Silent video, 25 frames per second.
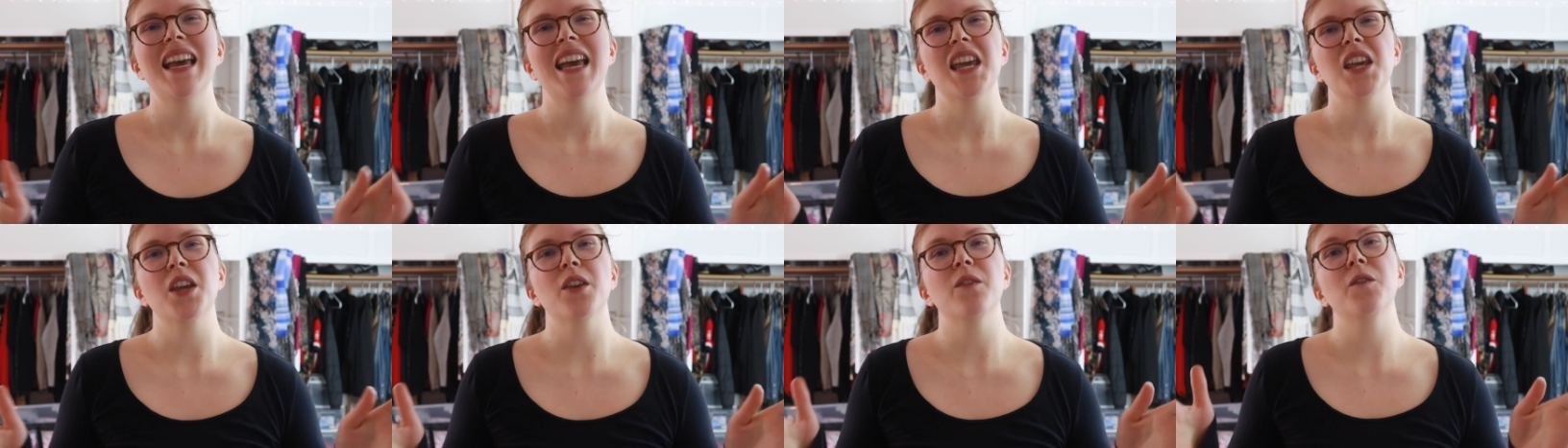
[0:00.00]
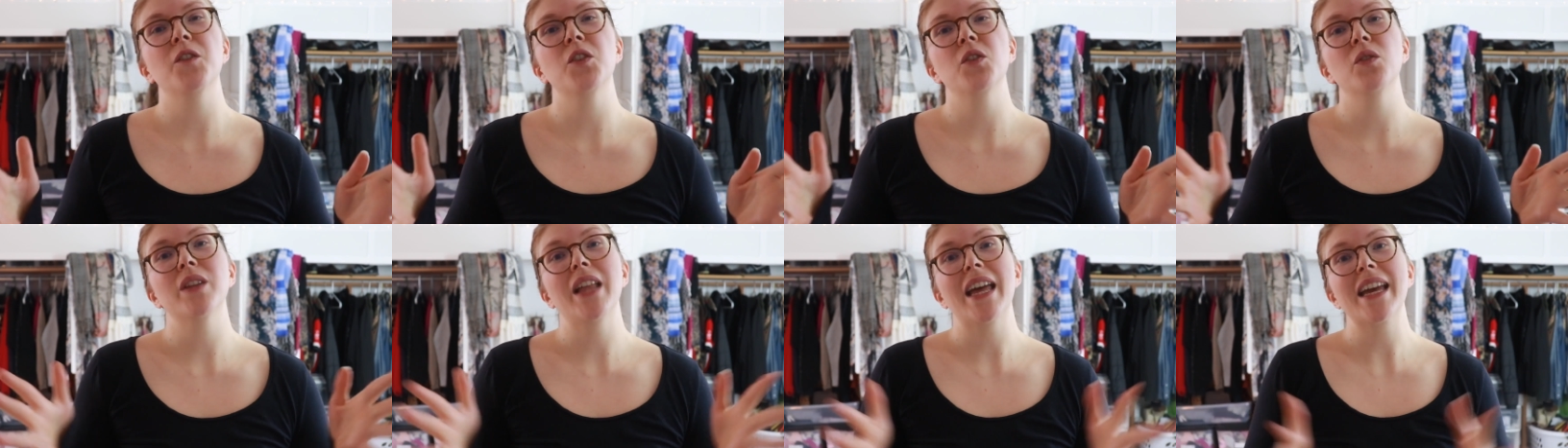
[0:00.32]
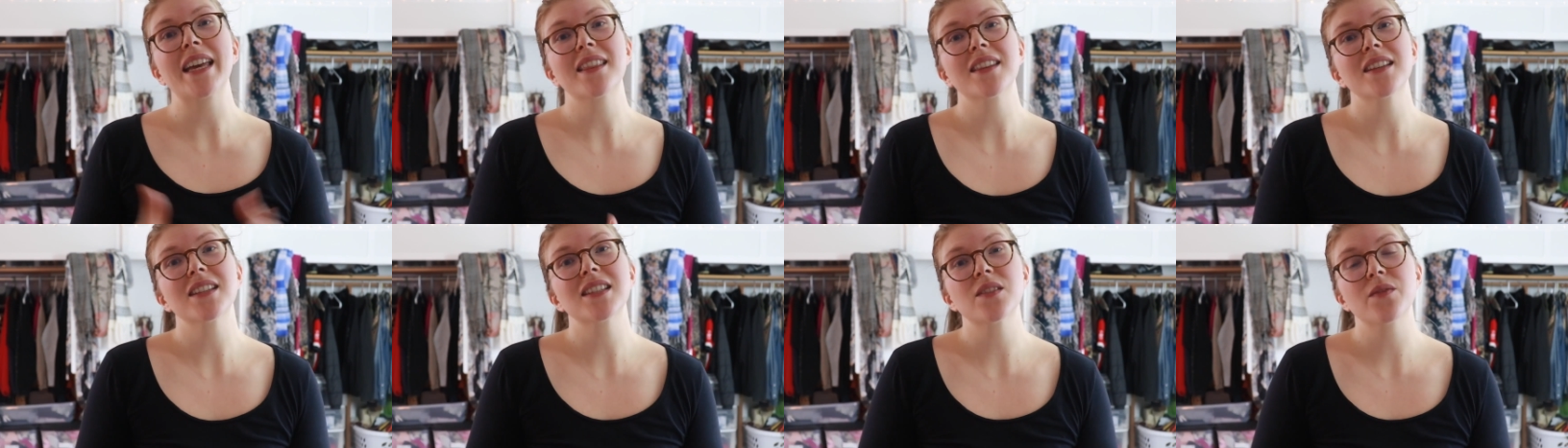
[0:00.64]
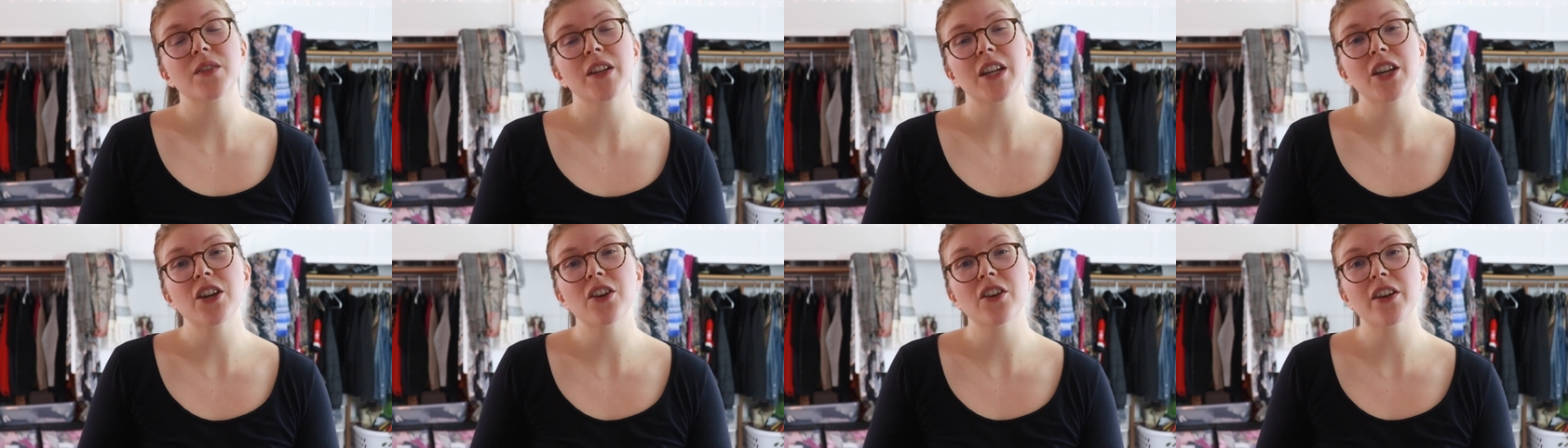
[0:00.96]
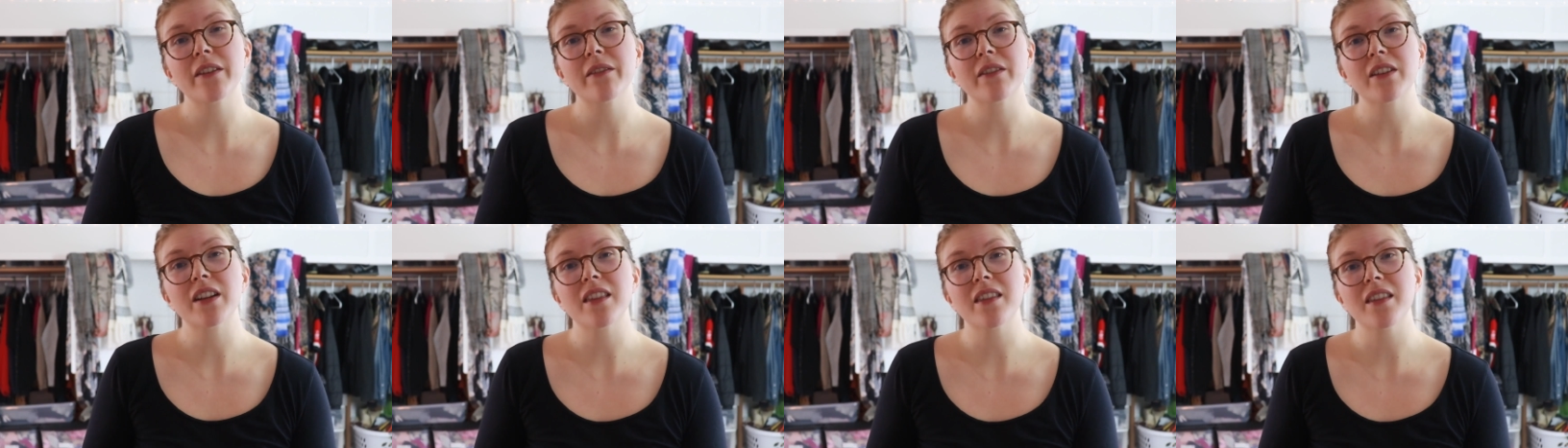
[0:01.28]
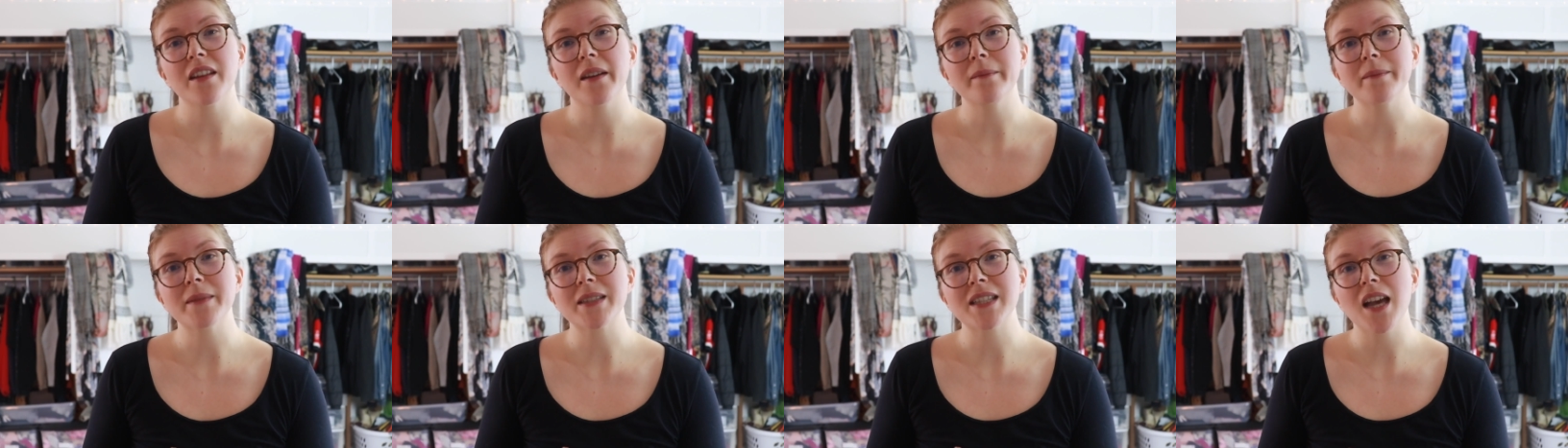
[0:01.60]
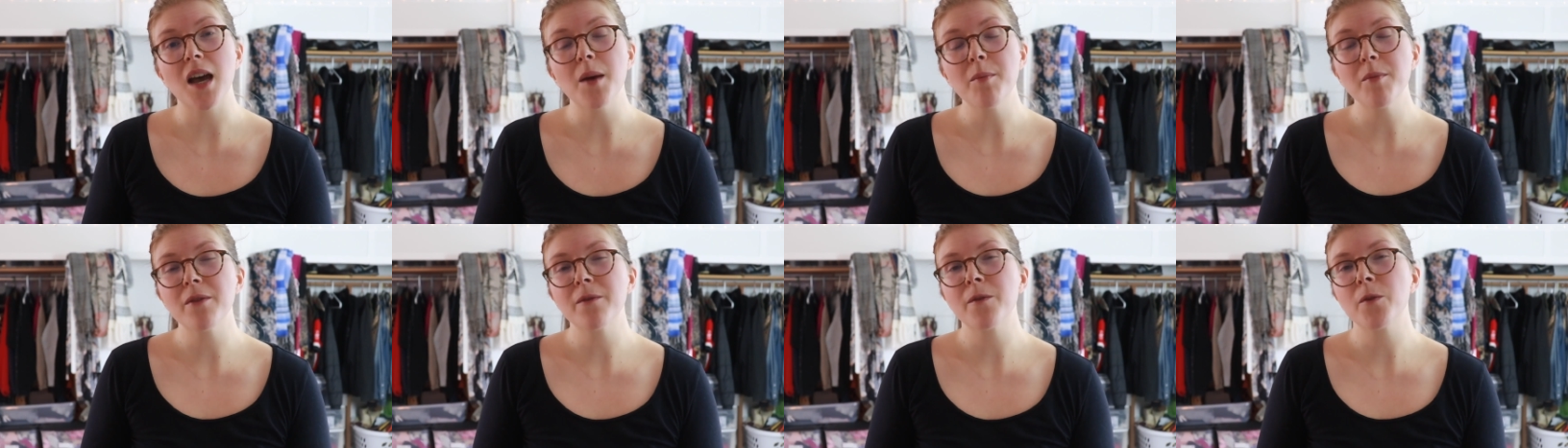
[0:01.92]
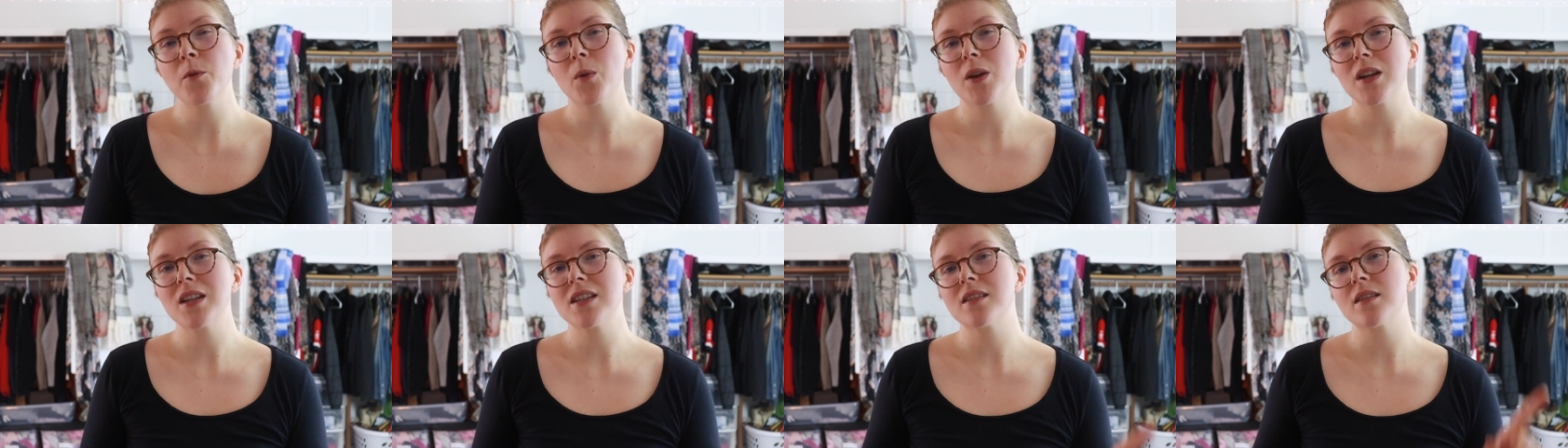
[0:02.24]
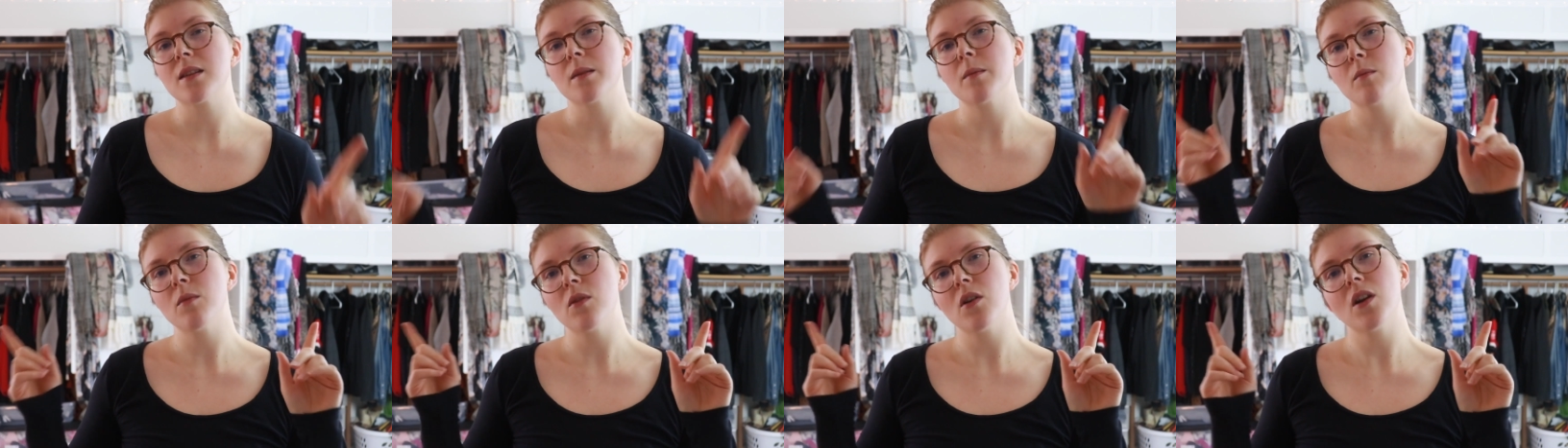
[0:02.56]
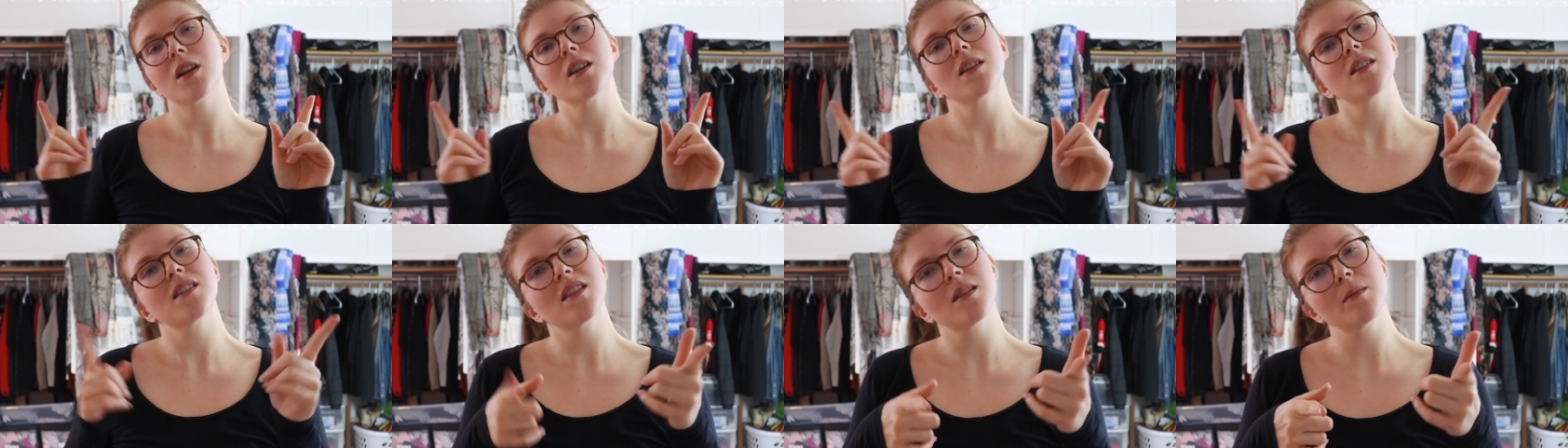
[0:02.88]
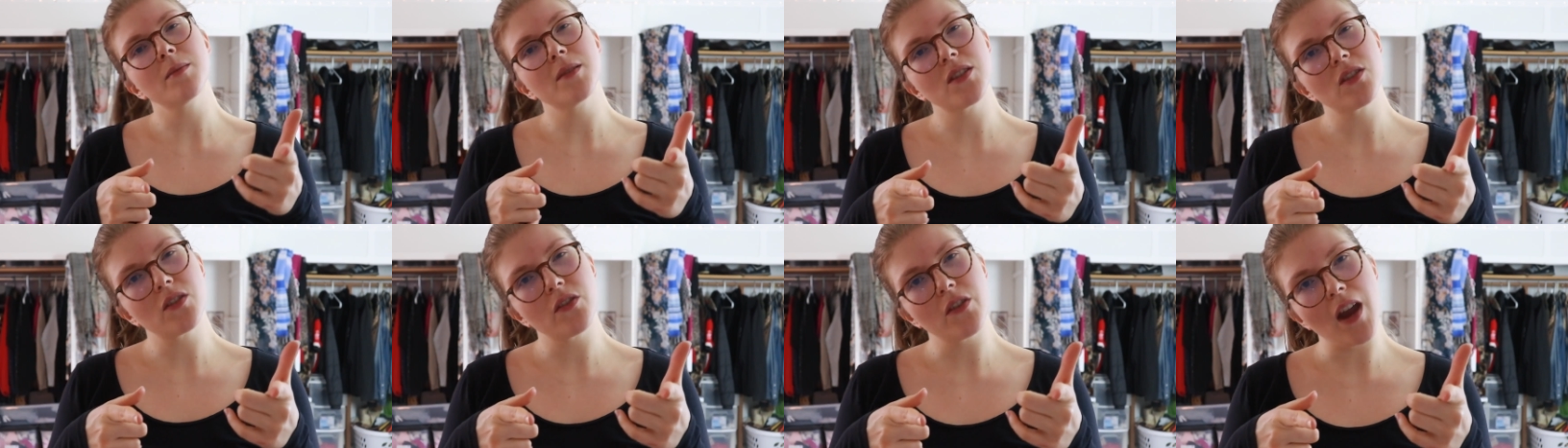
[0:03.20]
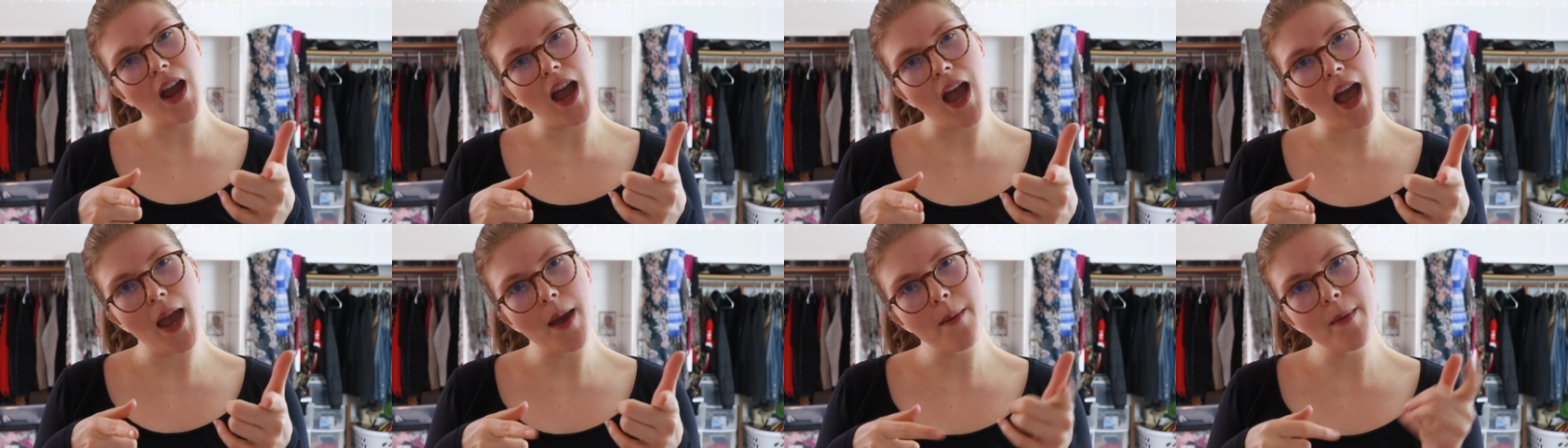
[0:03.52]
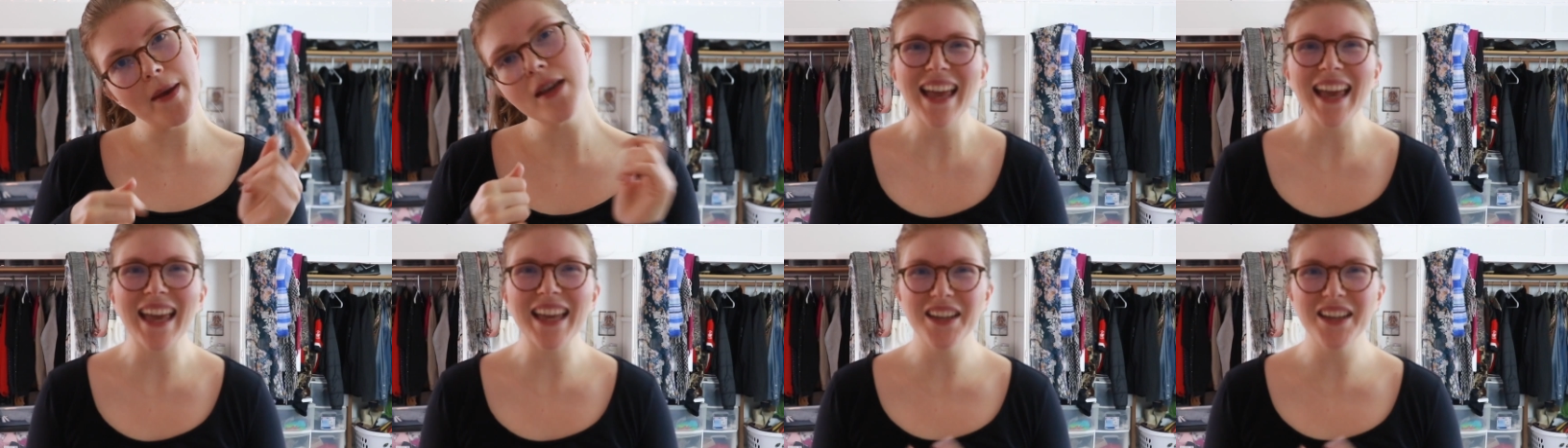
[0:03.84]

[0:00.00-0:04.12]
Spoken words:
If you like this video, give it a thumbs up. If you want to see more, subscribe.